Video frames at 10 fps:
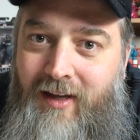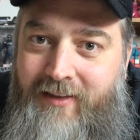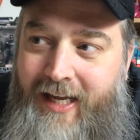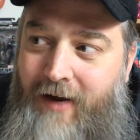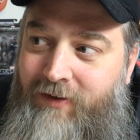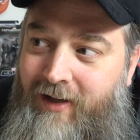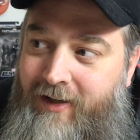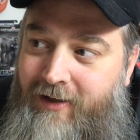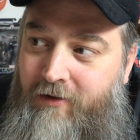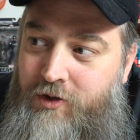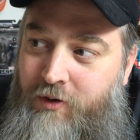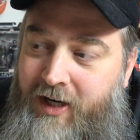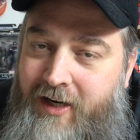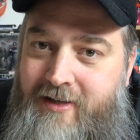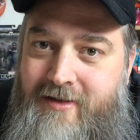They have little little
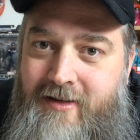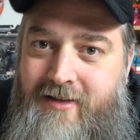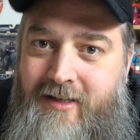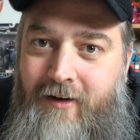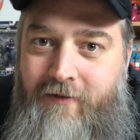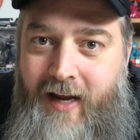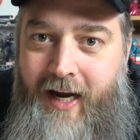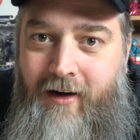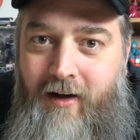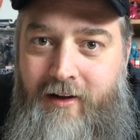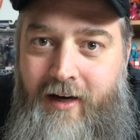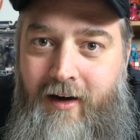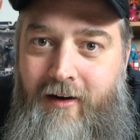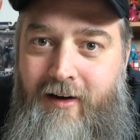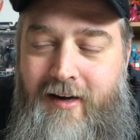trinkets and stuff hanging on
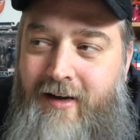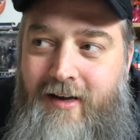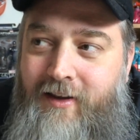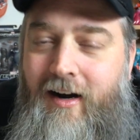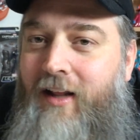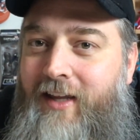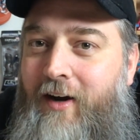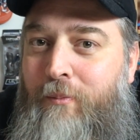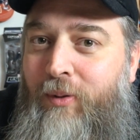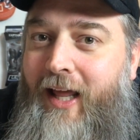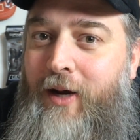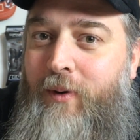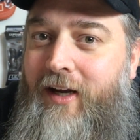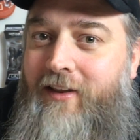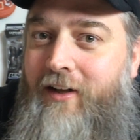there. They're not there to play
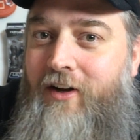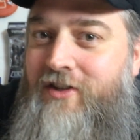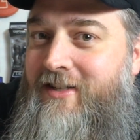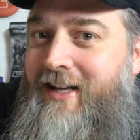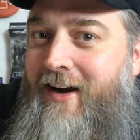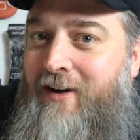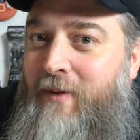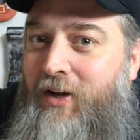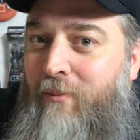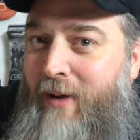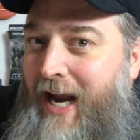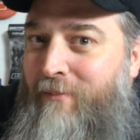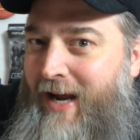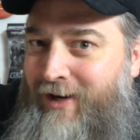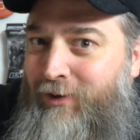with. They're just there to make your
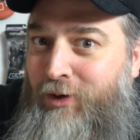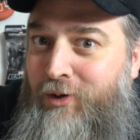backpack look